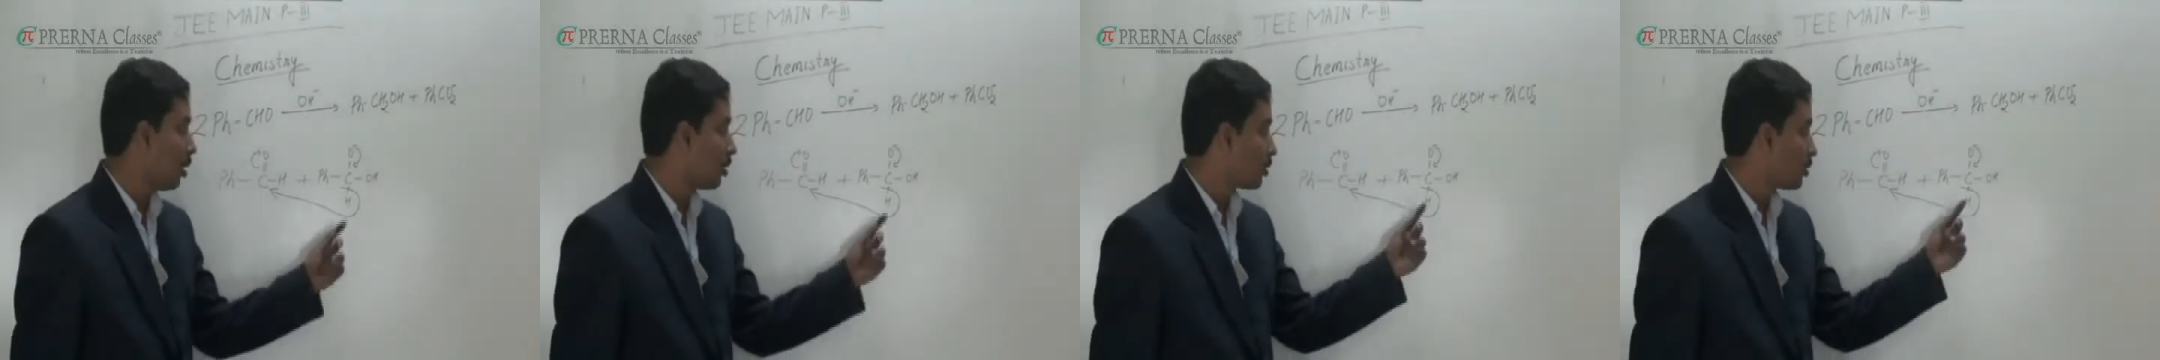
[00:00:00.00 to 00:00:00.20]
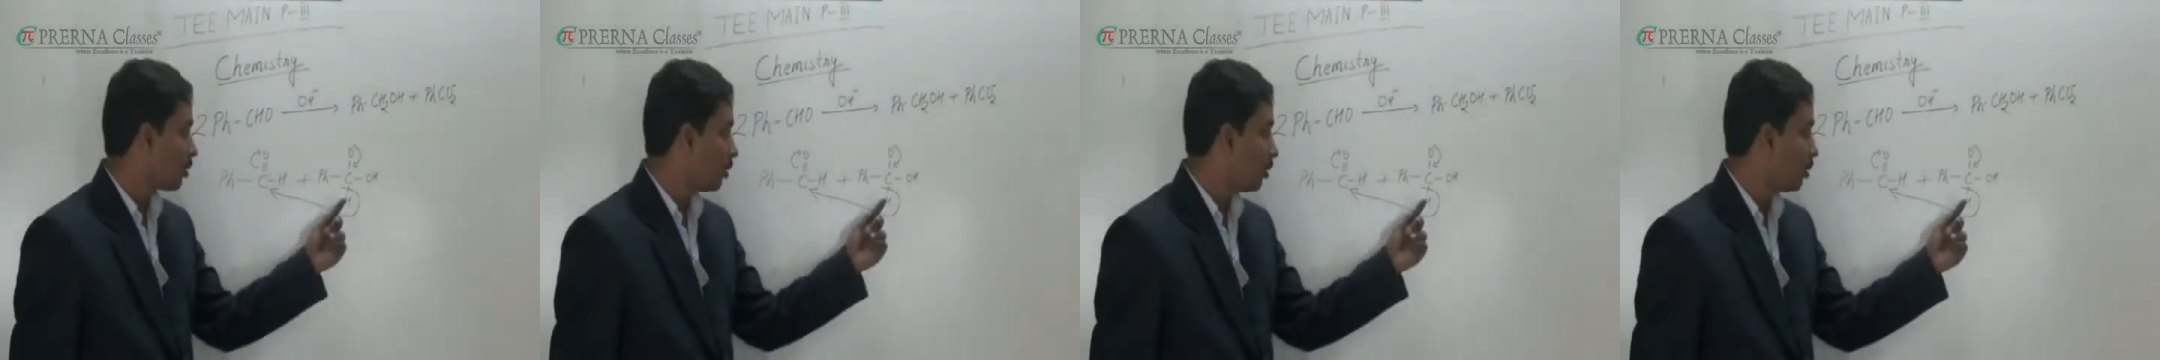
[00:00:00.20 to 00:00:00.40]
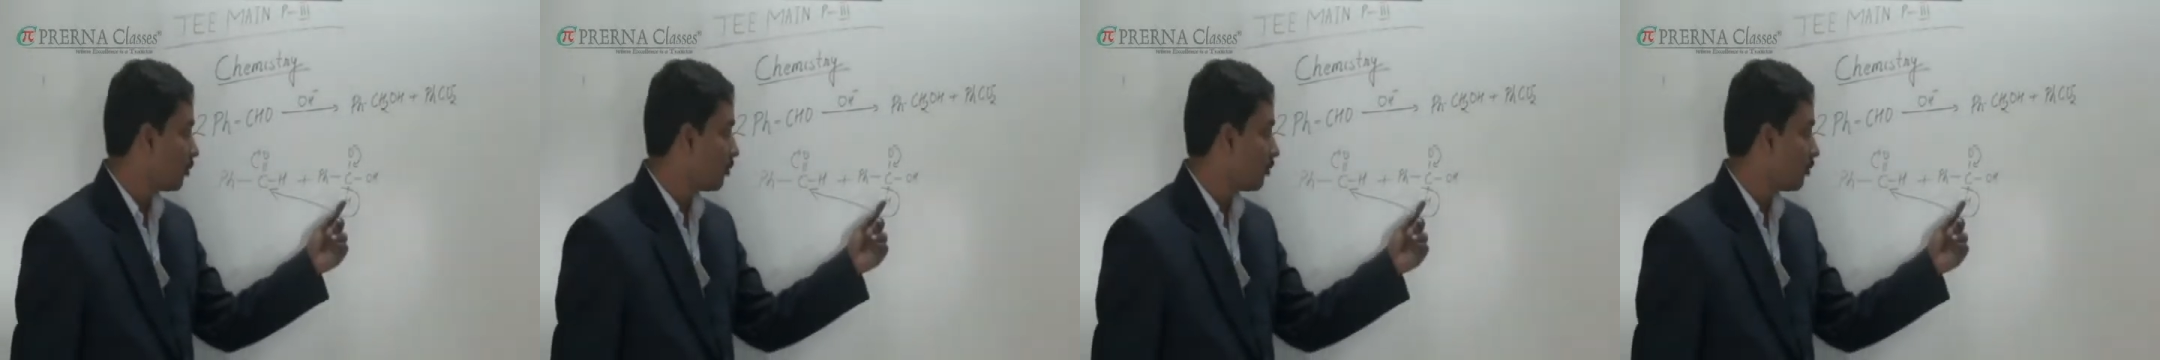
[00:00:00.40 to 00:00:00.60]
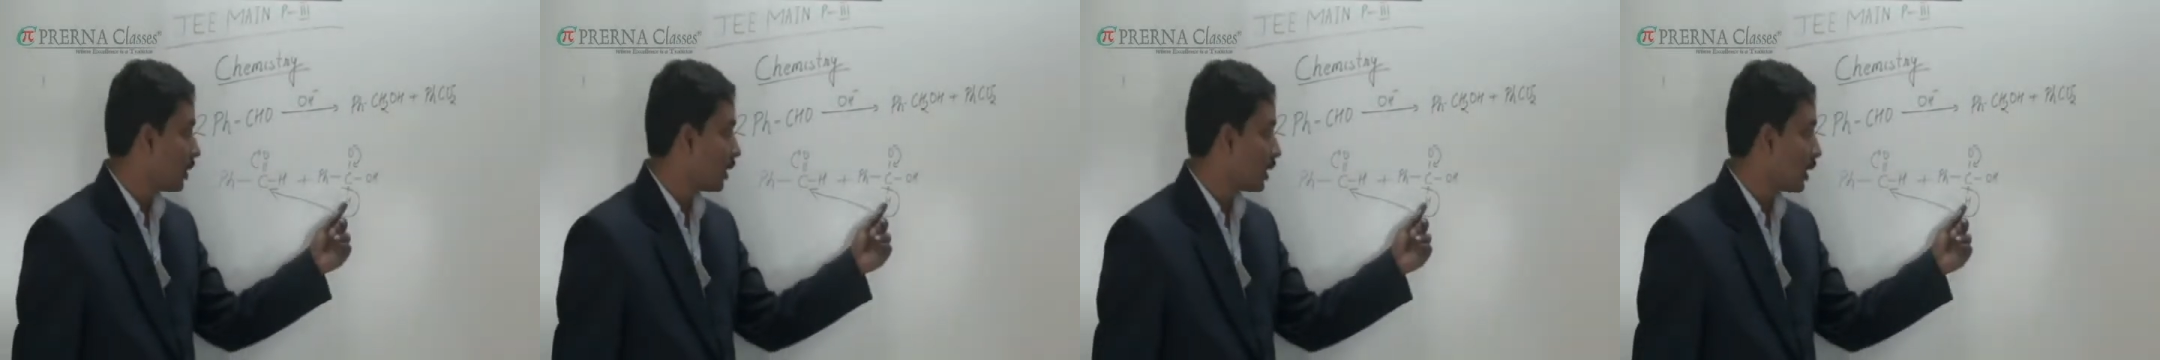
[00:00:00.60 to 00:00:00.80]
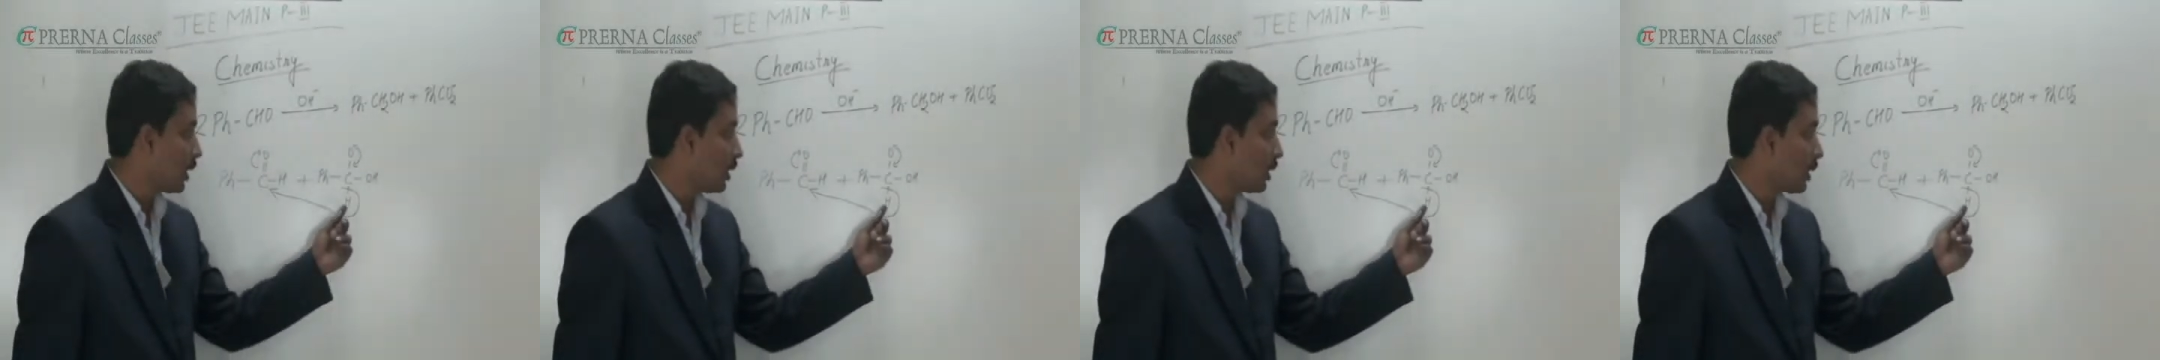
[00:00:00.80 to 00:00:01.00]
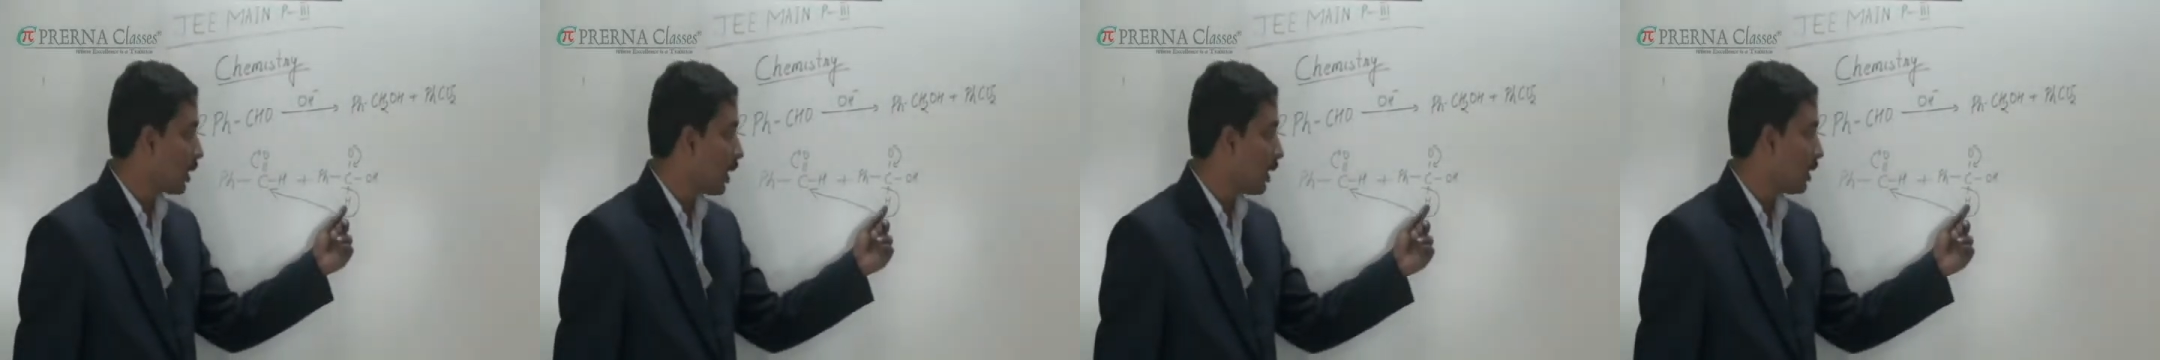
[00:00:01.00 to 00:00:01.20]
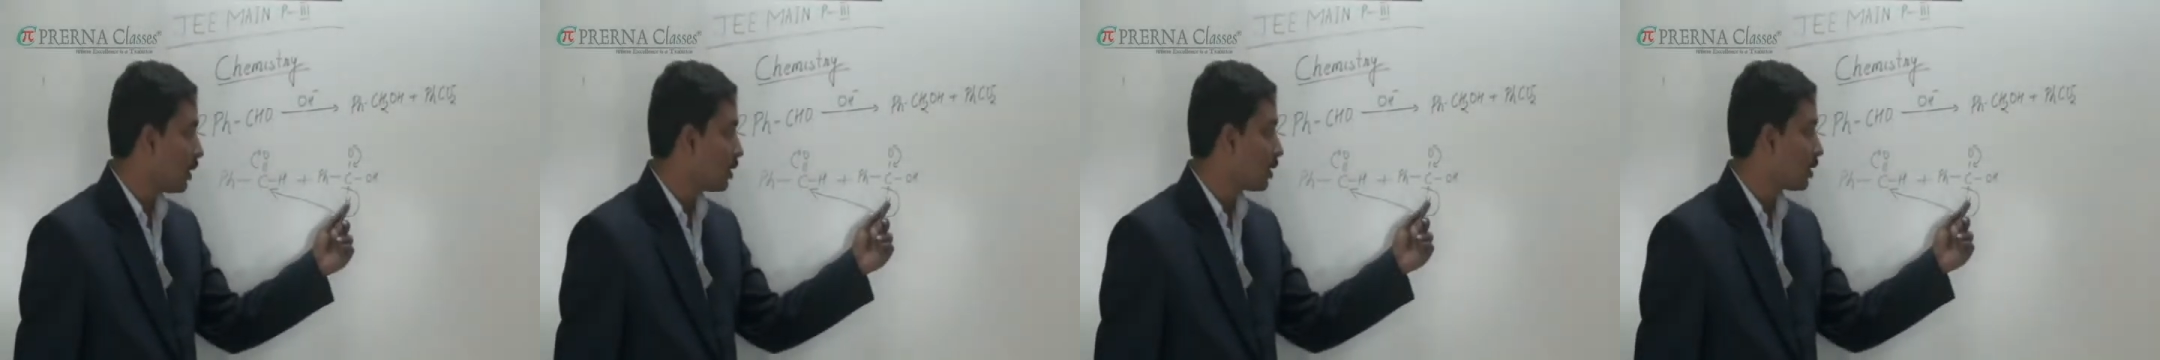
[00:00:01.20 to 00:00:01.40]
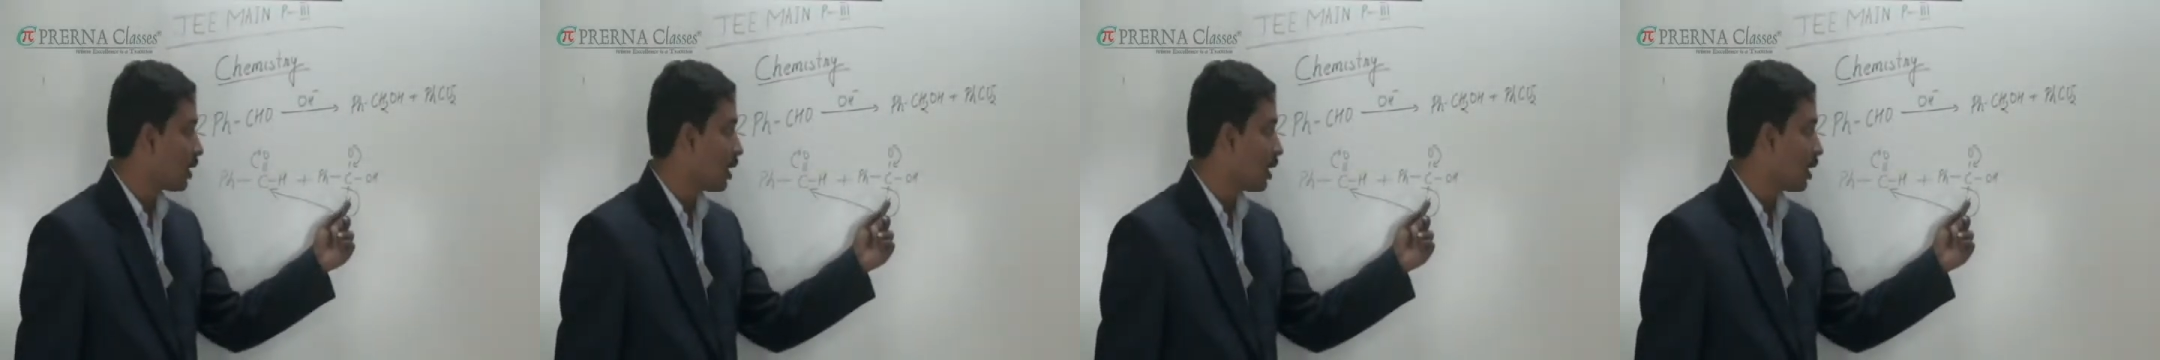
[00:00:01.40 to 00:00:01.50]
So we can write